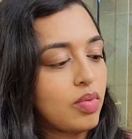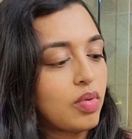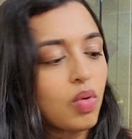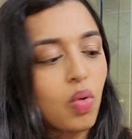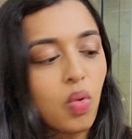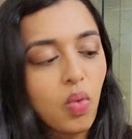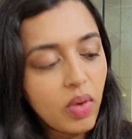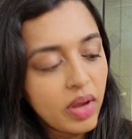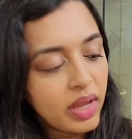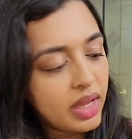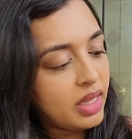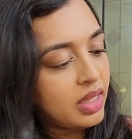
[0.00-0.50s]

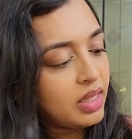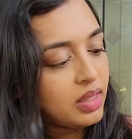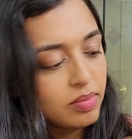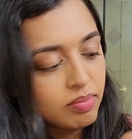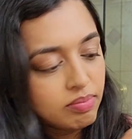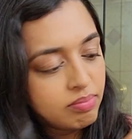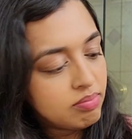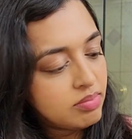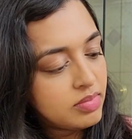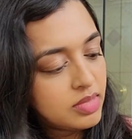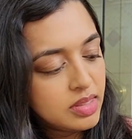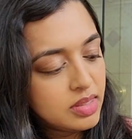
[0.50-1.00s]

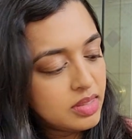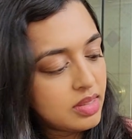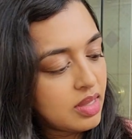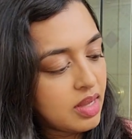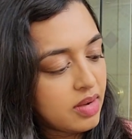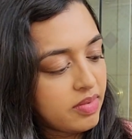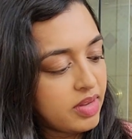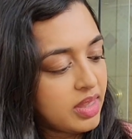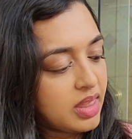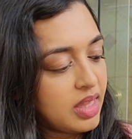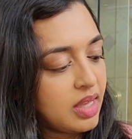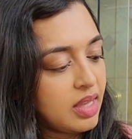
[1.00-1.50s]
coins,
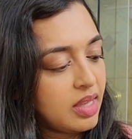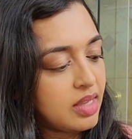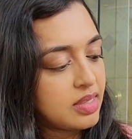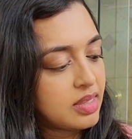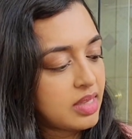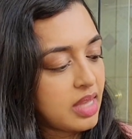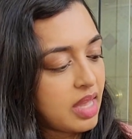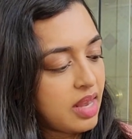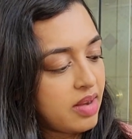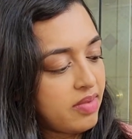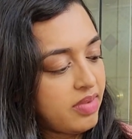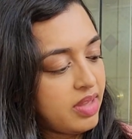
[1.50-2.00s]

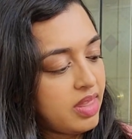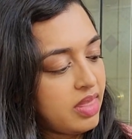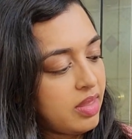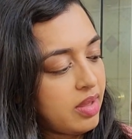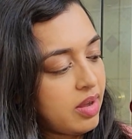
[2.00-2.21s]
everything's kind of in